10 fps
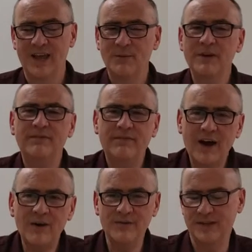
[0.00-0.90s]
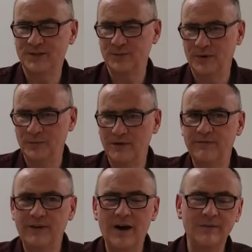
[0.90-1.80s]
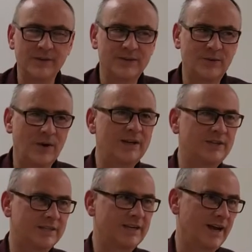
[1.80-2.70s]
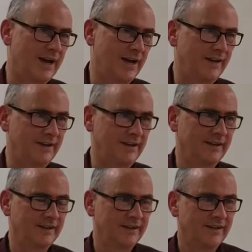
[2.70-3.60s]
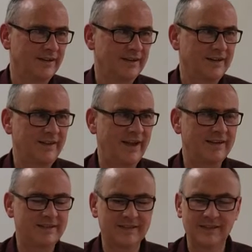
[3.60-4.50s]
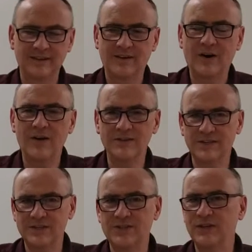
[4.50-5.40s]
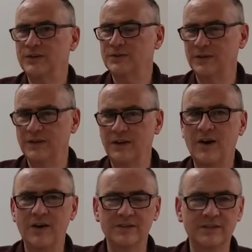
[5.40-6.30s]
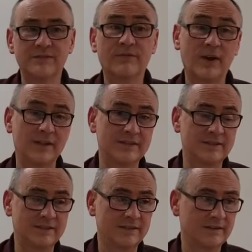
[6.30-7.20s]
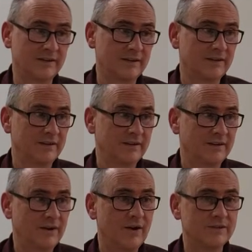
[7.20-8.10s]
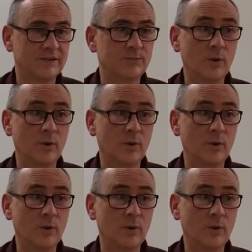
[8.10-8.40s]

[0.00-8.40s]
And we have found this one. We have found this gracious God that calls us children and calls us friends, calls us